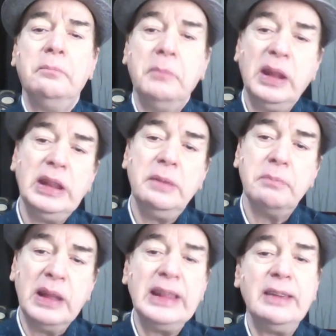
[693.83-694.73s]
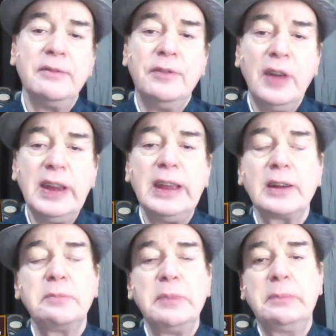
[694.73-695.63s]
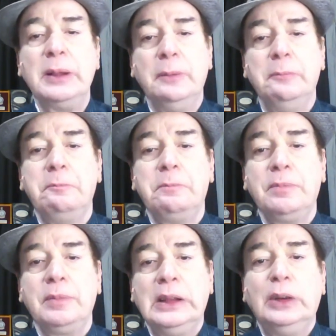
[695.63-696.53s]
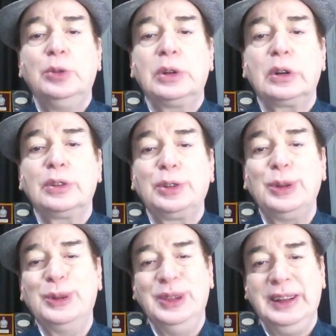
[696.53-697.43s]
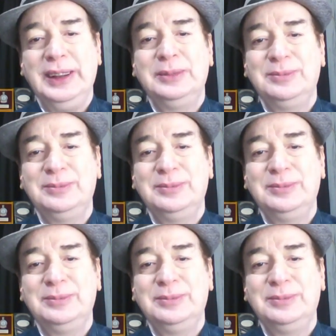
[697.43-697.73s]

many, many very young people who are also lonely.